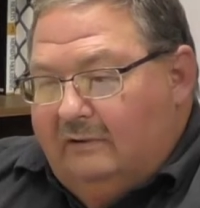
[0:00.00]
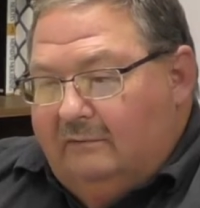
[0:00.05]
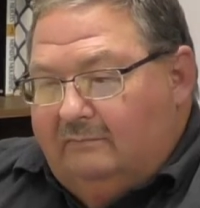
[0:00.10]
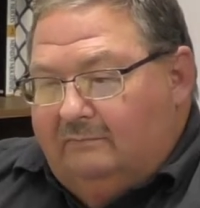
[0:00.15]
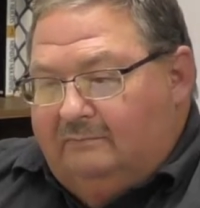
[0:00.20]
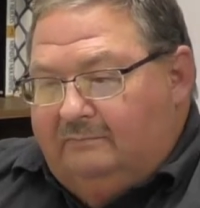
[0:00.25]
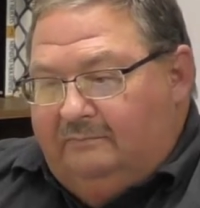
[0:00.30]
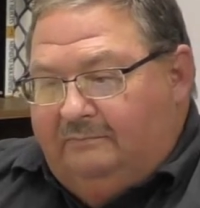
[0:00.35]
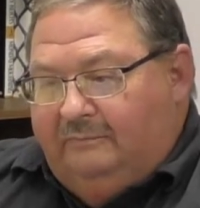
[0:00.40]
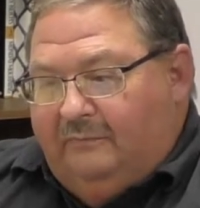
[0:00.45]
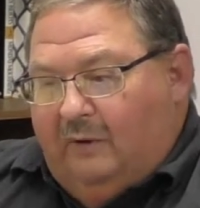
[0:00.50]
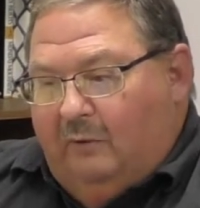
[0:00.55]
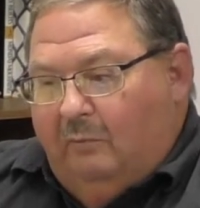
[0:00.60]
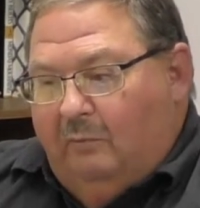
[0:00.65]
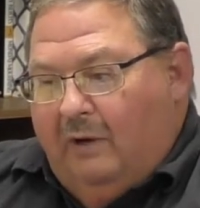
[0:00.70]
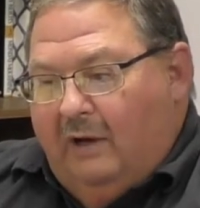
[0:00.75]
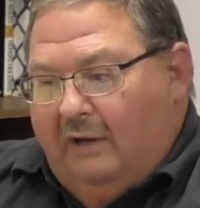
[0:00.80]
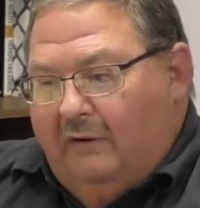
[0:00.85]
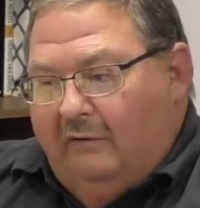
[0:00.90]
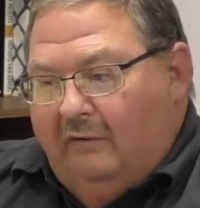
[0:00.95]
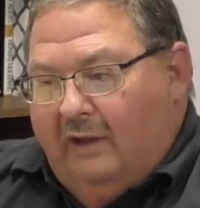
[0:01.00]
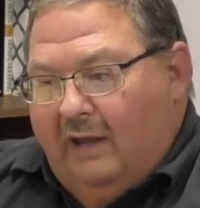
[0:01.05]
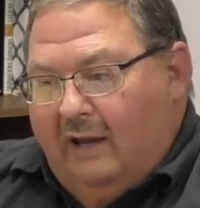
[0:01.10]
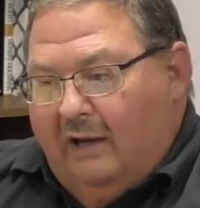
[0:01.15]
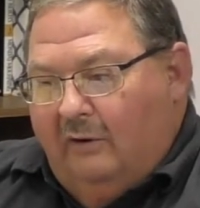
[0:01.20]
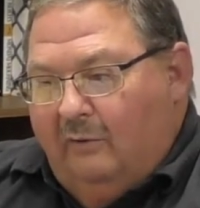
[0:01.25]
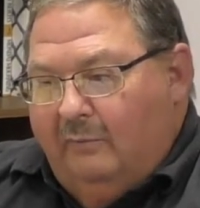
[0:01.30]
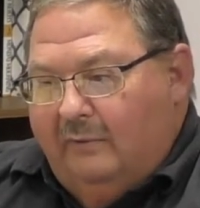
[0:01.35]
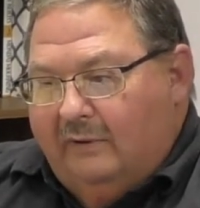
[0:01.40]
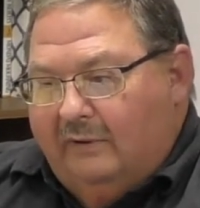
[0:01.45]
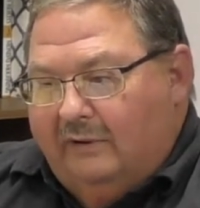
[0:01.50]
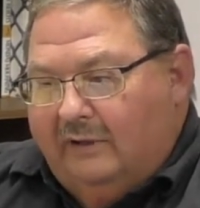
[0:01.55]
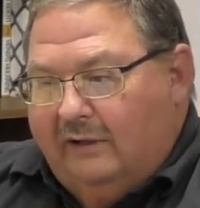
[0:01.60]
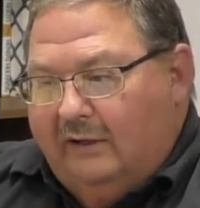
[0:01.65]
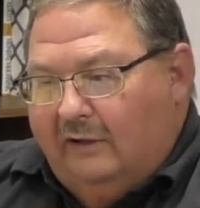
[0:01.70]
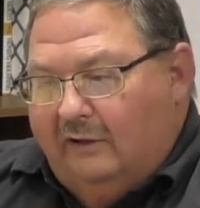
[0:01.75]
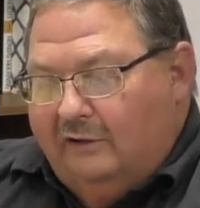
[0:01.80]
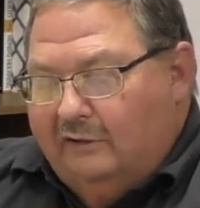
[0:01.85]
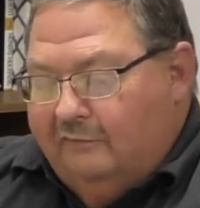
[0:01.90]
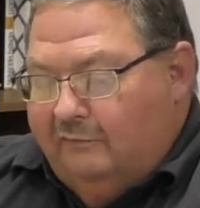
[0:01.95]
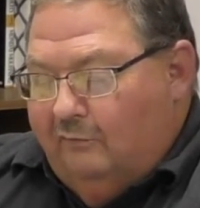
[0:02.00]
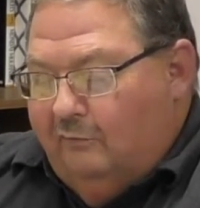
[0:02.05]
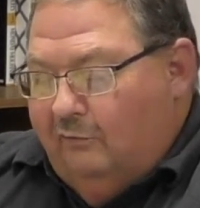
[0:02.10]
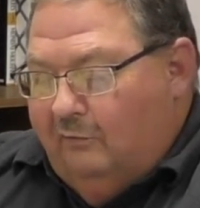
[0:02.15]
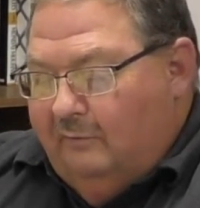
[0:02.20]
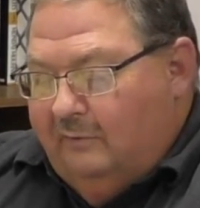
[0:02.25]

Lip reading: The weather got a little bit ticklish for